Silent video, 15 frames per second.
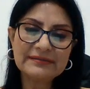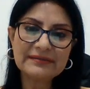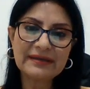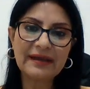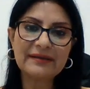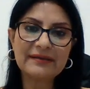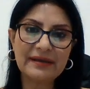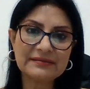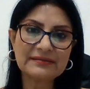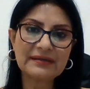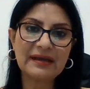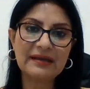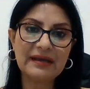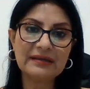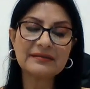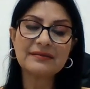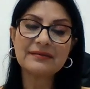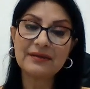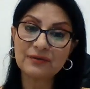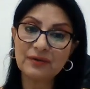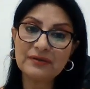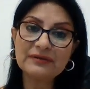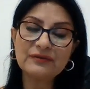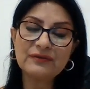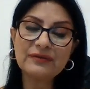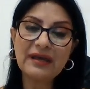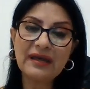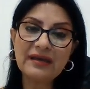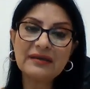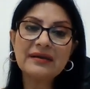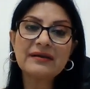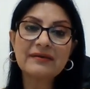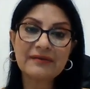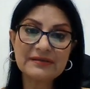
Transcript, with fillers: It can escalate not only today,